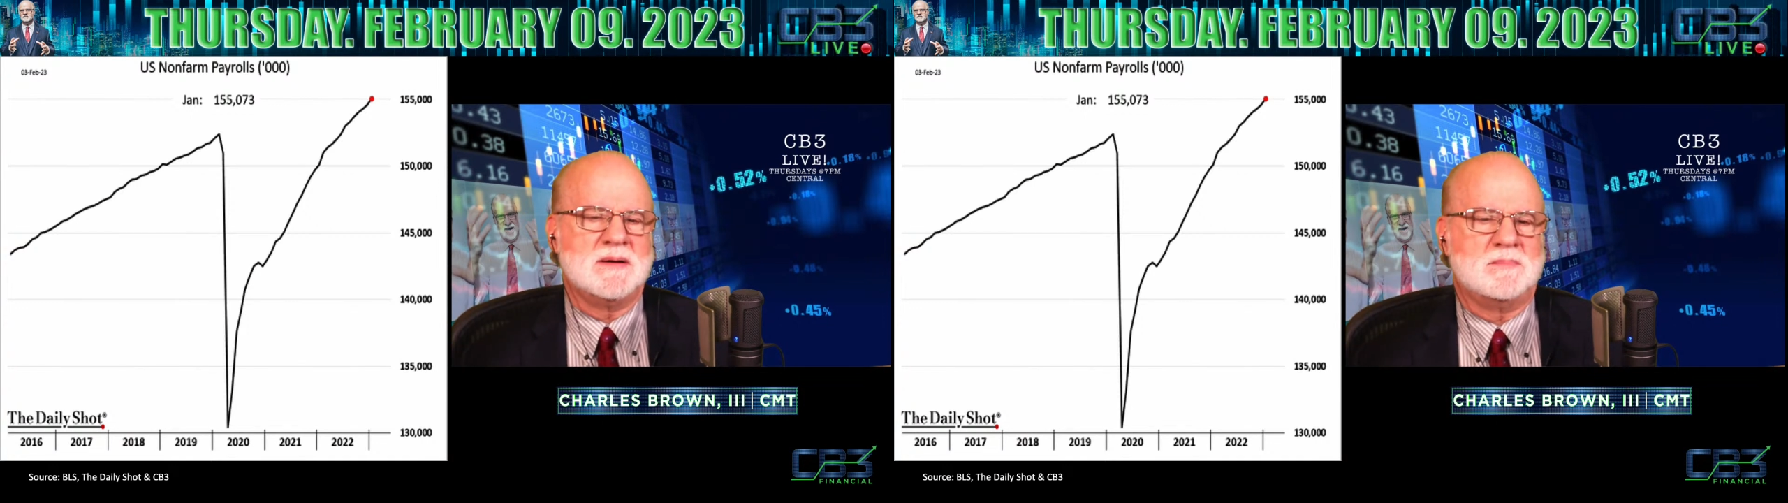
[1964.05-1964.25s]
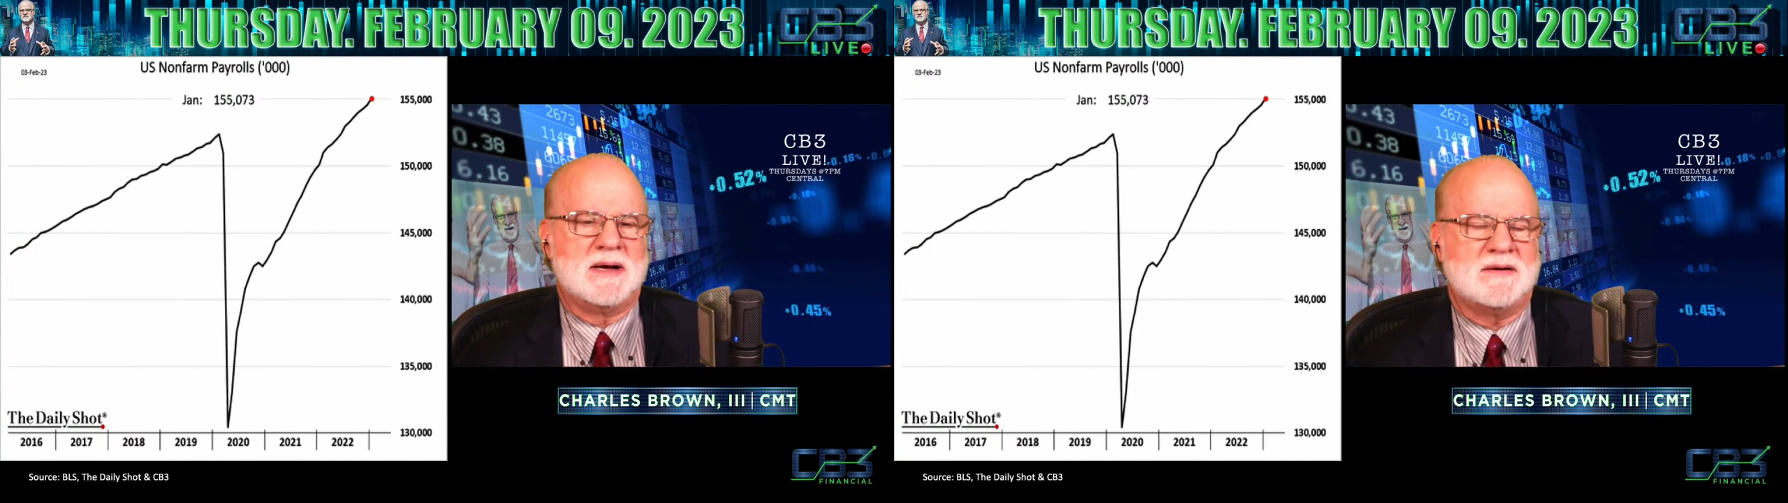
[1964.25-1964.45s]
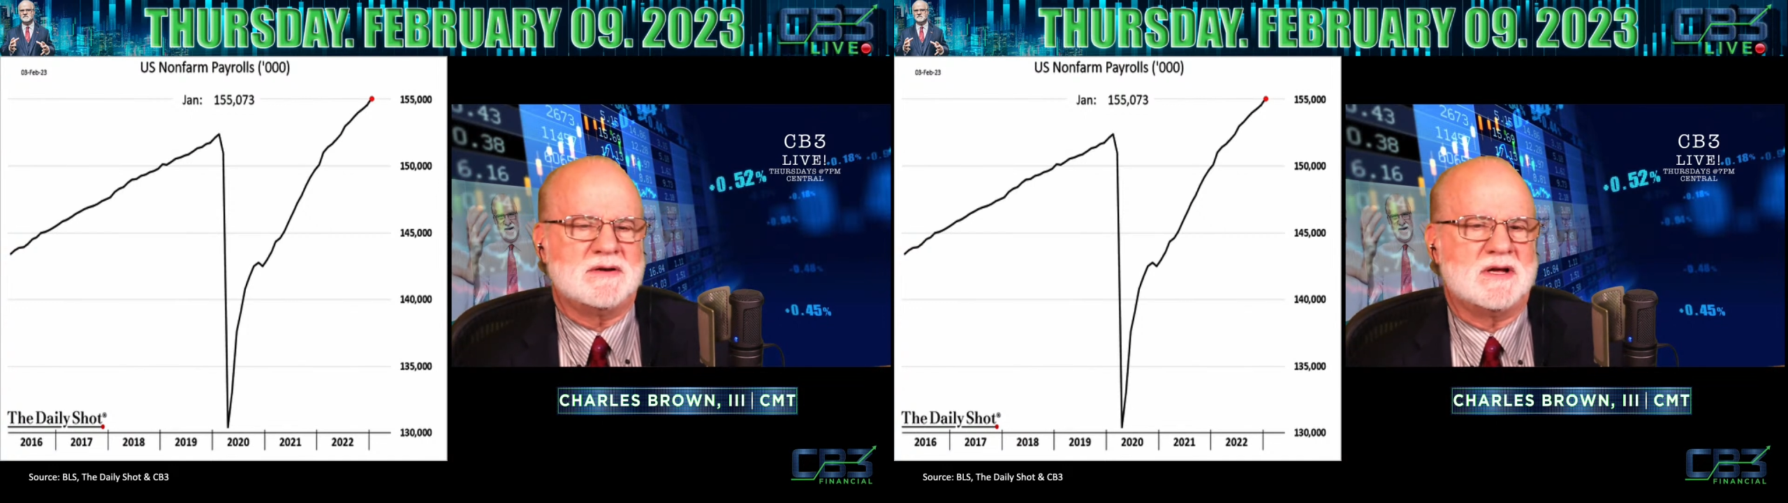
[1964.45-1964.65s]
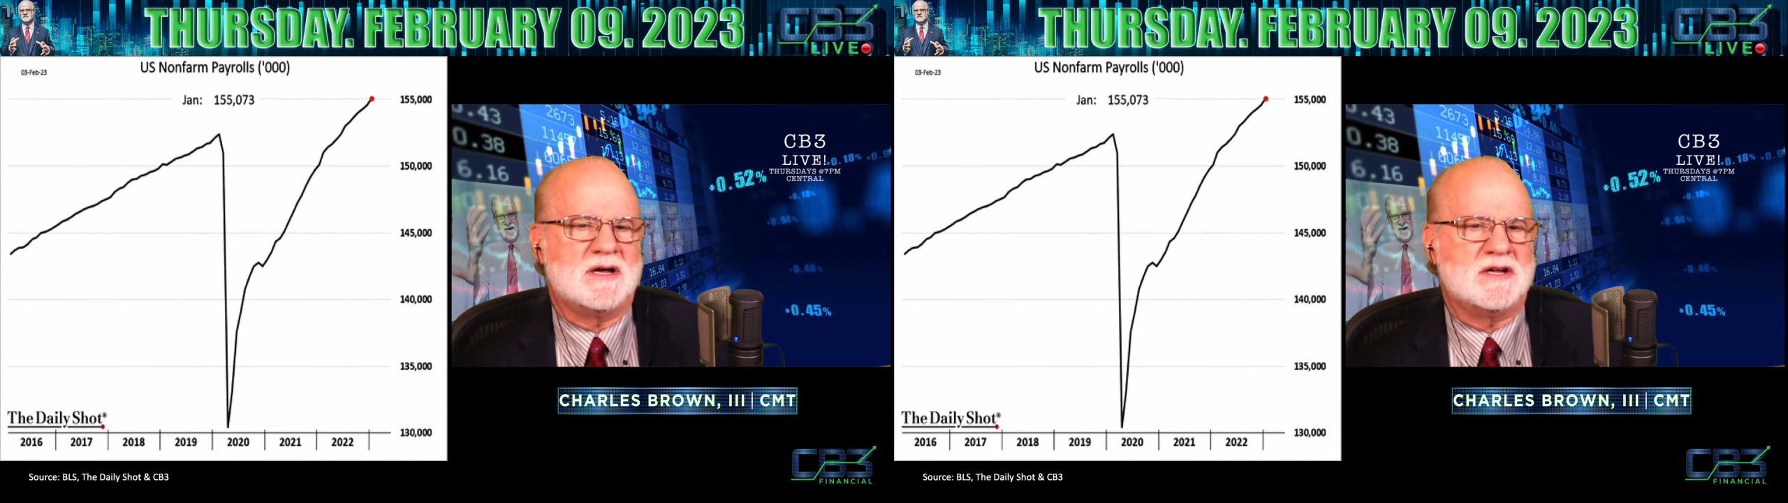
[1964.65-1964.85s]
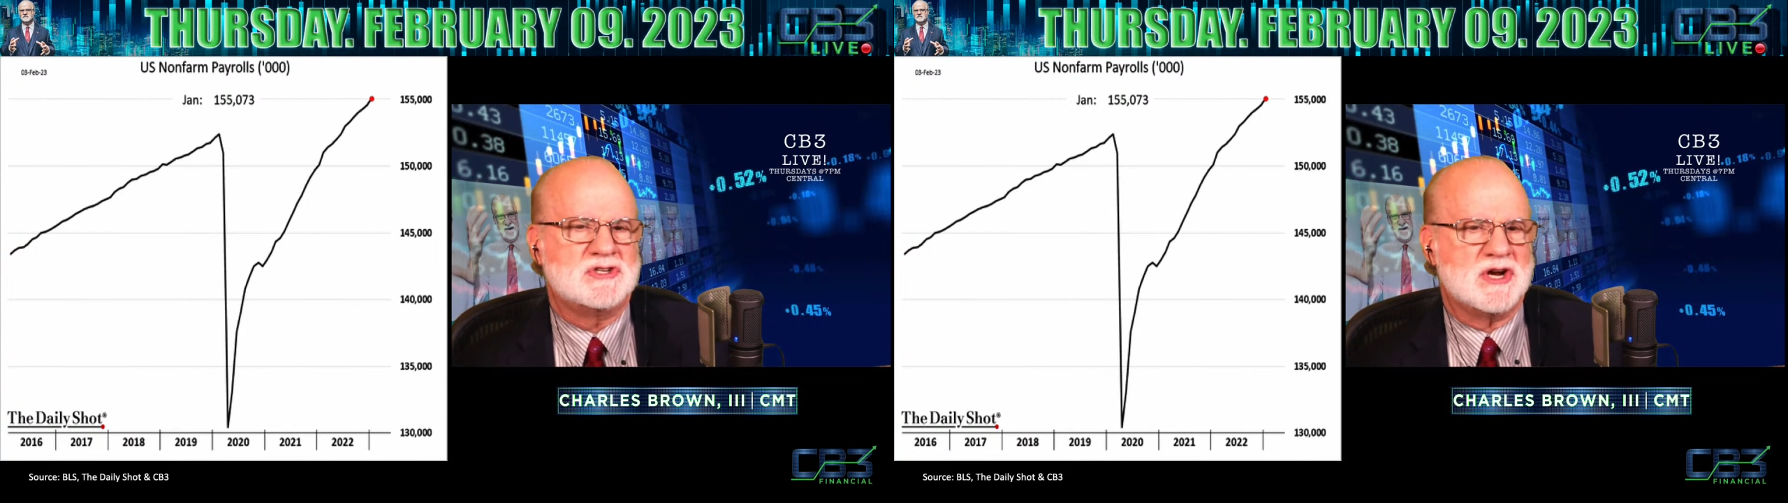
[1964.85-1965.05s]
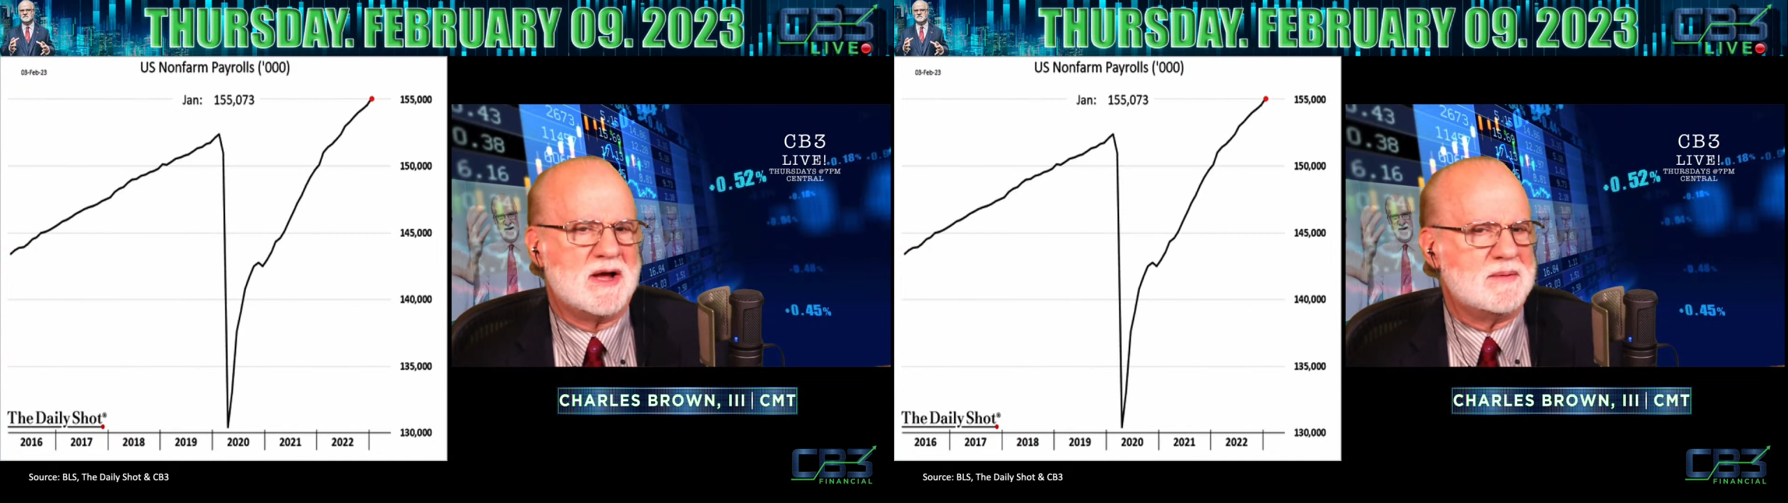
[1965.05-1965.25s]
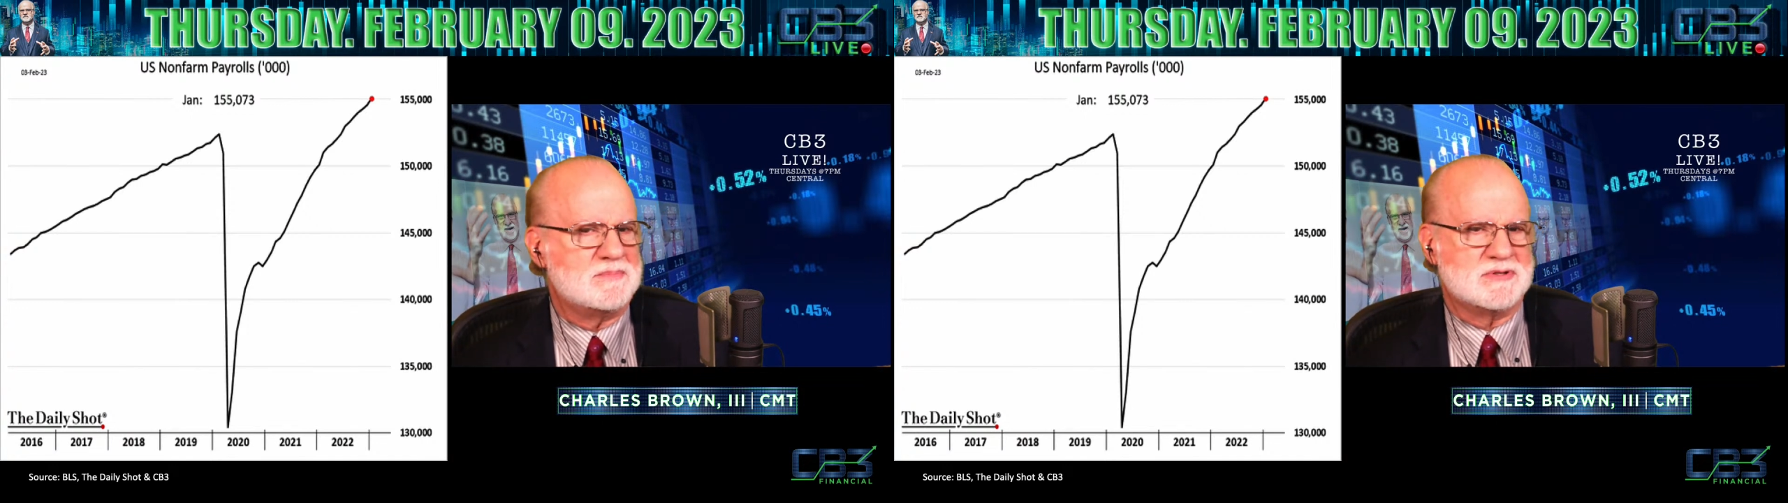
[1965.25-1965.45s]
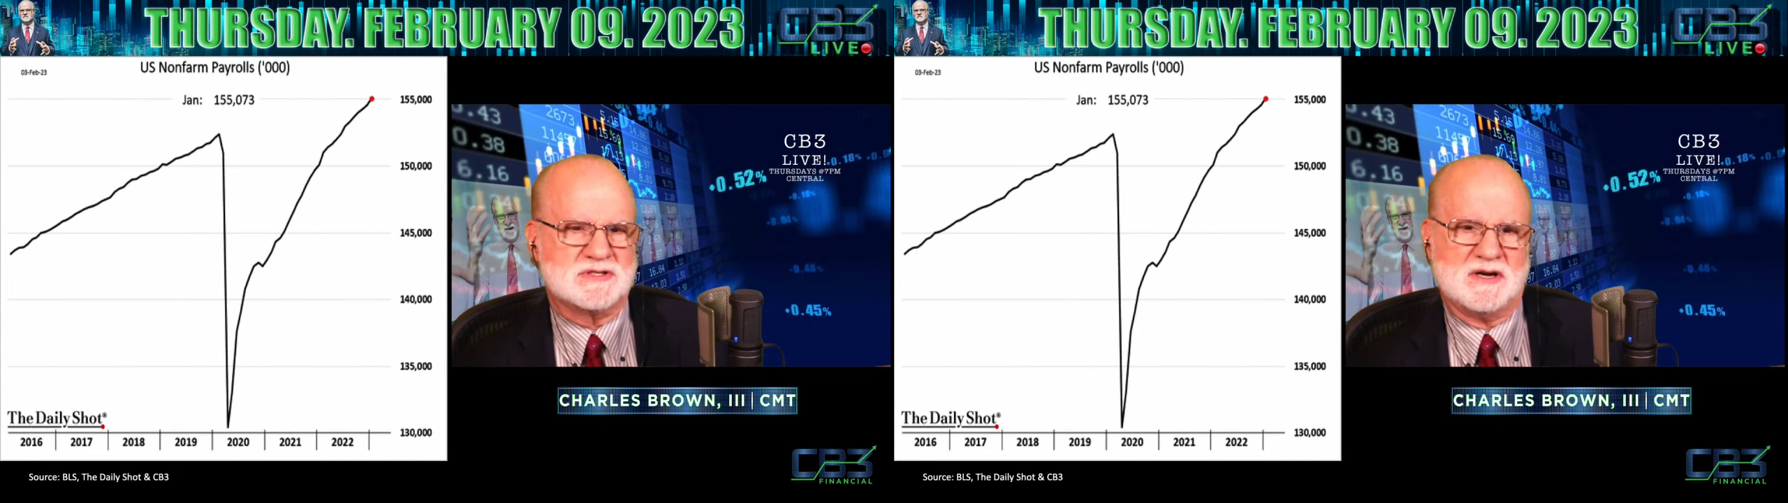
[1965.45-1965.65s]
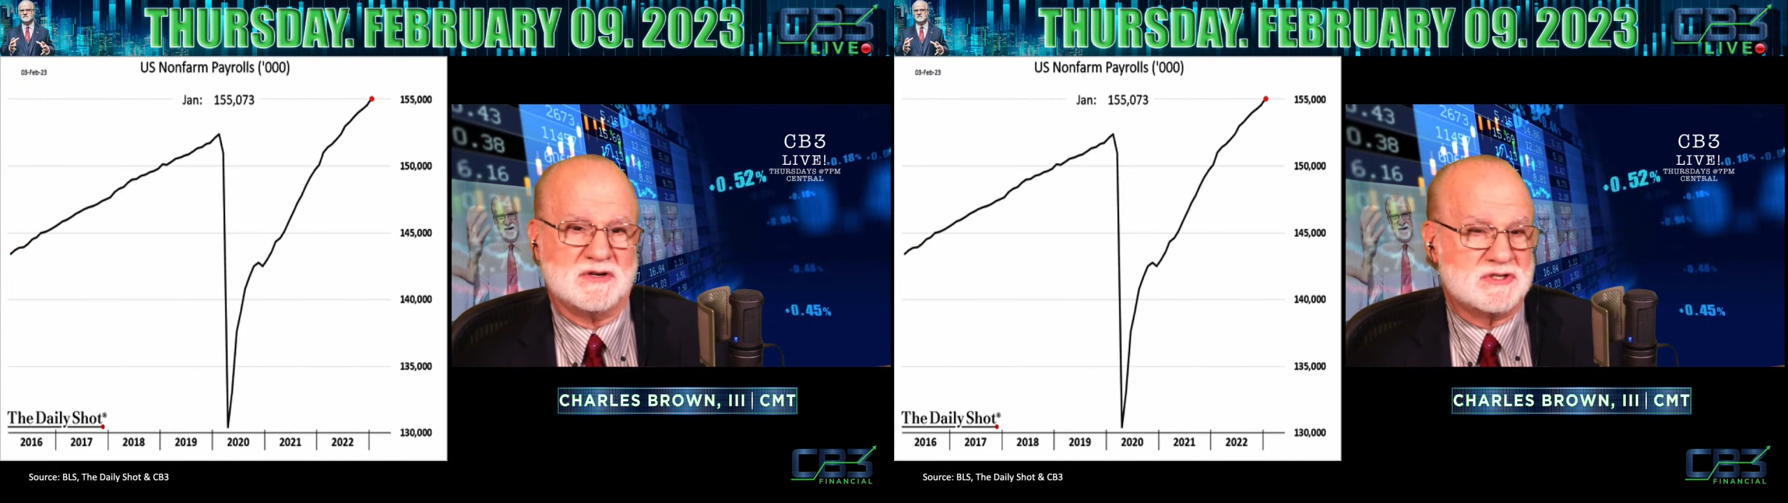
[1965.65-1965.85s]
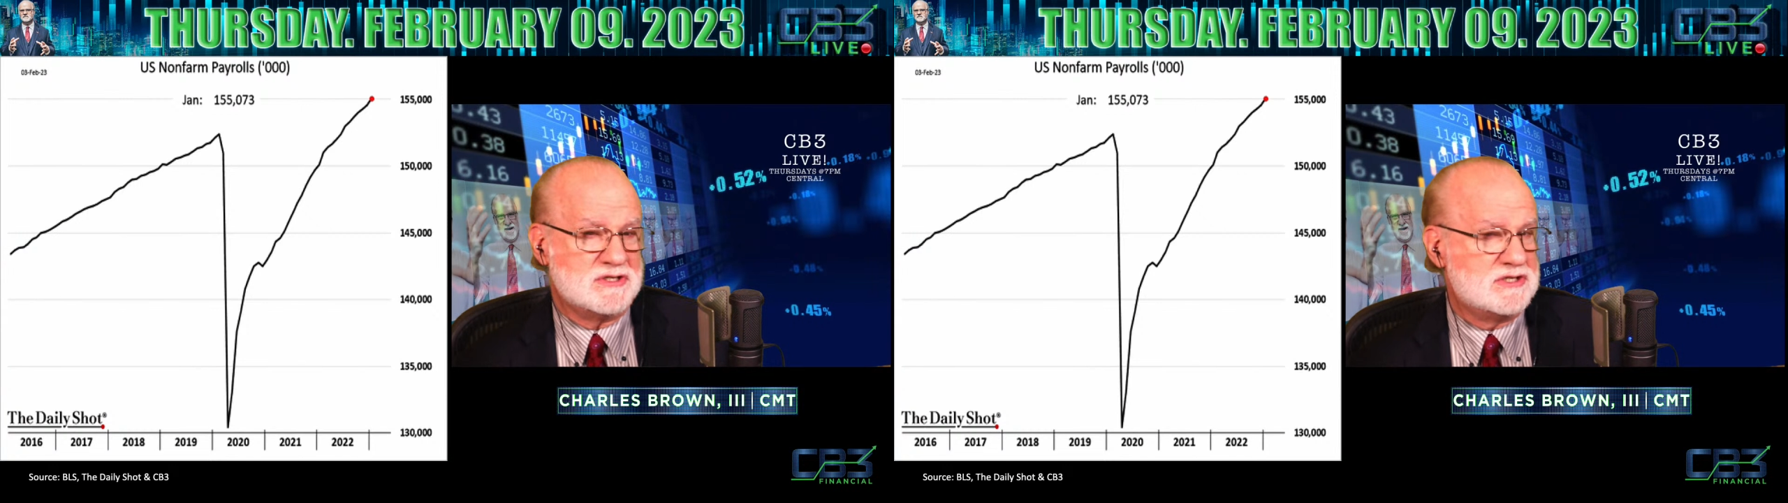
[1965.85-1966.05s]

But jobs are